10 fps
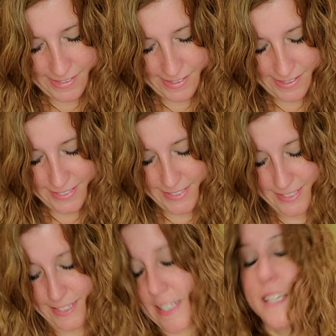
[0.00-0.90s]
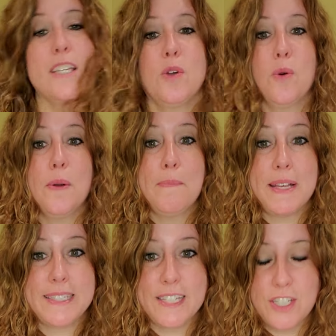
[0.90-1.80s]
Let's see. Your
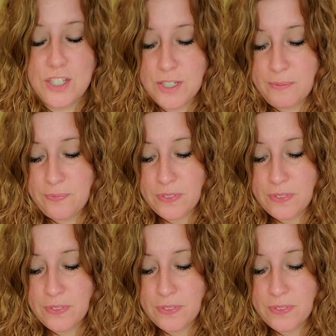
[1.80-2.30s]
message.